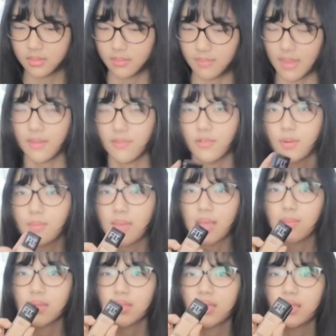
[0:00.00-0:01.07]
Me from
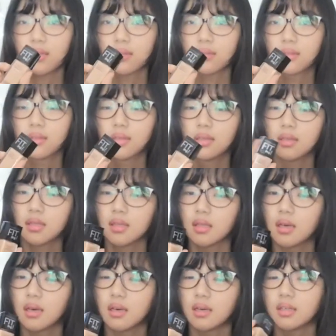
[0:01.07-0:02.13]
Maybelline.
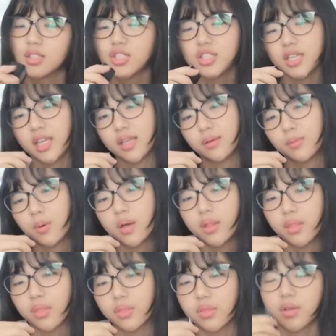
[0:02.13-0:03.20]
Shade
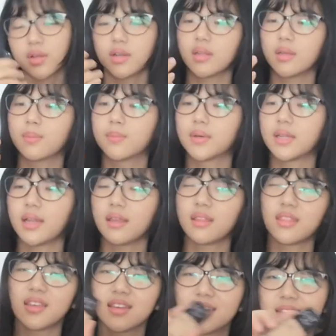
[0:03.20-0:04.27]
130, but I think